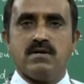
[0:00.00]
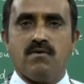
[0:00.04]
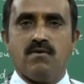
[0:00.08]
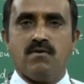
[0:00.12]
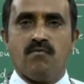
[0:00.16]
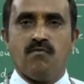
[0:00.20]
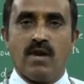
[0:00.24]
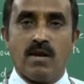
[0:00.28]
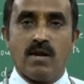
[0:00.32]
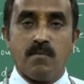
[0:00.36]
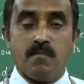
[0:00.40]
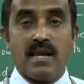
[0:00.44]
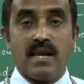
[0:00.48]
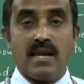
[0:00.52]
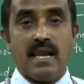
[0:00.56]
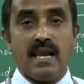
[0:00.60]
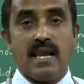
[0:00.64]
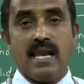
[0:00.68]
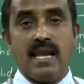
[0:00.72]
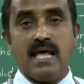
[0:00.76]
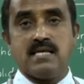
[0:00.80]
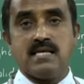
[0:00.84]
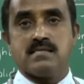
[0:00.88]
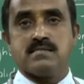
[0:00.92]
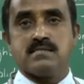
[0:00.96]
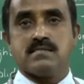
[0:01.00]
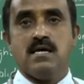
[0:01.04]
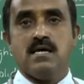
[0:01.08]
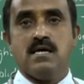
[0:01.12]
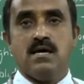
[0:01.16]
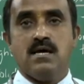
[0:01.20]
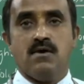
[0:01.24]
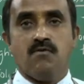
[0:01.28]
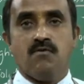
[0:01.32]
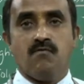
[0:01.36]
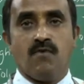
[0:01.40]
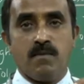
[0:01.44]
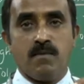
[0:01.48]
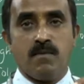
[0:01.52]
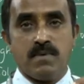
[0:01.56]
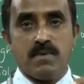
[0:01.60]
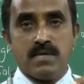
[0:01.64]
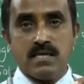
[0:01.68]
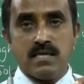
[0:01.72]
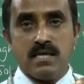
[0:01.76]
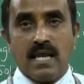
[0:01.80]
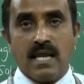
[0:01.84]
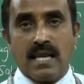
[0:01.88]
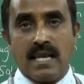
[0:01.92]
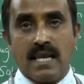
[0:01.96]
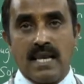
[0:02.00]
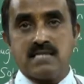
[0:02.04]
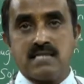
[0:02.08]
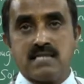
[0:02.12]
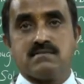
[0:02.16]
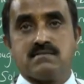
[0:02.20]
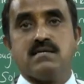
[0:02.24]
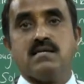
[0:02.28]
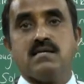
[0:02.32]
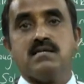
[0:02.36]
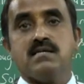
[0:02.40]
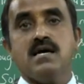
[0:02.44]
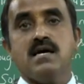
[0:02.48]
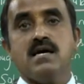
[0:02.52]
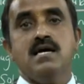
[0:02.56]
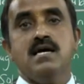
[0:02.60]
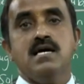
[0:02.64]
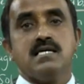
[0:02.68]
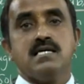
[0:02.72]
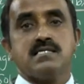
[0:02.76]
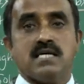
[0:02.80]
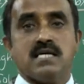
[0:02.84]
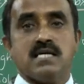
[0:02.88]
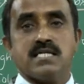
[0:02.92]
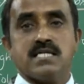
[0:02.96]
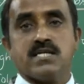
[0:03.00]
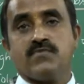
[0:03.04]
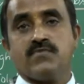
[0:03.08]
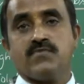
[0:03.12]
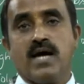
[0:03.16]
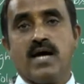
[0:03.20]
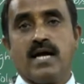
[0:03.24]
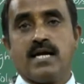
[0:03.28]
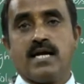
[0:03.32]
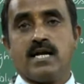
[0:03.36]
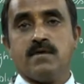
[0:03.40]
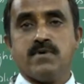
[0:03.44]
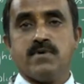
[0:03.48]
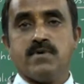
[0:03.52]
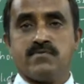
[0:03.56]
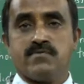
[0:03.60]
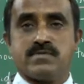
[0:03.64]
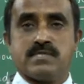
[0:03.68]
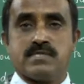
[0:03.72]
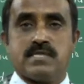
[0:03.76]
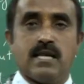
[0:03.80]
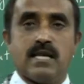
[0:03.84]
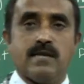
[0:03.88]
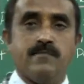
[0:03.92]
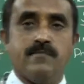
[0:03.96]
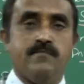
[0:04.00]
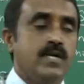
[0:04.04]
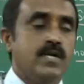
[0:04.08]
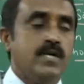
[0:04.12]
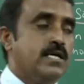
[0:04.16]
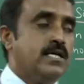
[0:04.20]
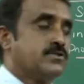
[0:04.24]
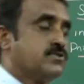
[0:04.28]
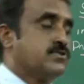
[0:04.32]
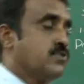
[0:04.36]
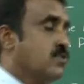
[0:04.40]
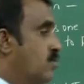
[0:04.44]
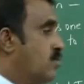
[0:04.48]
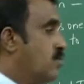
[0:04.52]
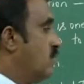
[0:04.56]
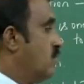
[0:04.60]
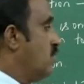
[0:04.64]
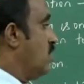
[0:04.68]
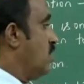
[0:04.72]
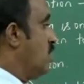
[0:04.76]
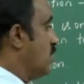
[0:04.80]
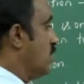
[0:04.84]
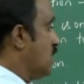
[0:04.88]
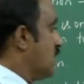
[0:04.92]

will be less than the size of the atom of steel. So